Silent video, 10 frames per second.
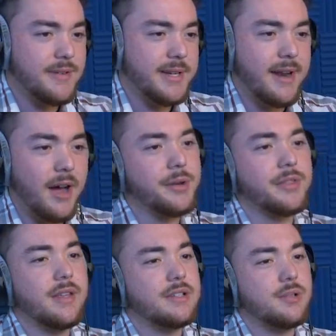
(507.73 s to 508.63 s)
to get other
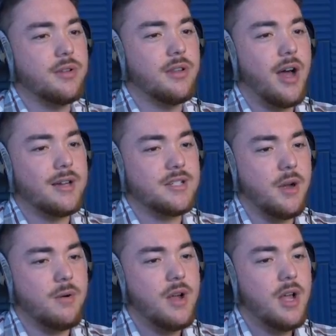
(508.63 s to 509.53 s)
things to unlock.
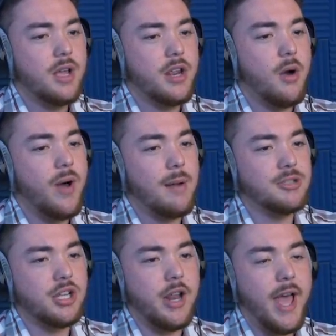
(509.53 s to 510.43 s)
So, you know what? I'm
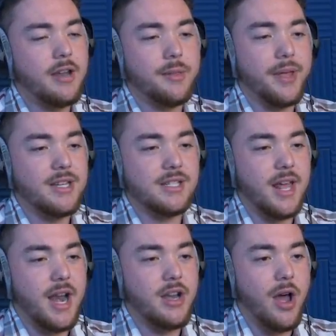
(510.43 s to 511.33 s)
just gonna head to the places
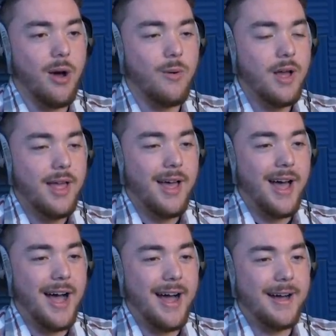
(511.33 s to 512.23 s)
that I know.
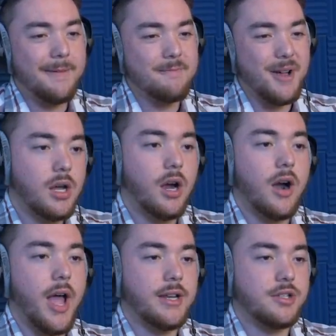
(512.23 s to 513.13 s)
All
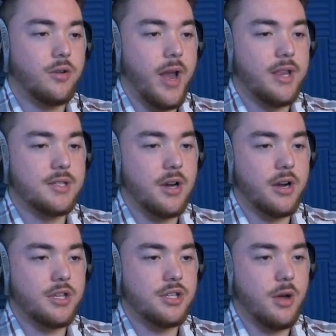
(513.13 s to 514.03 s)
right, Granny has
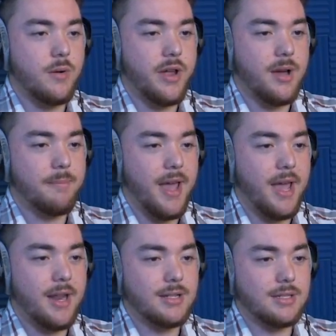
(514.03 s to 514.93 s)
already shown up
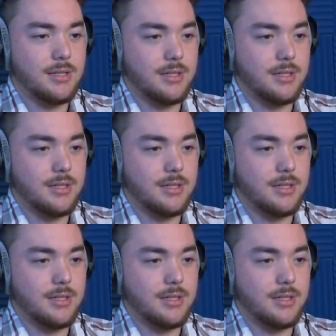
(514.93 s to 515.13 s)
and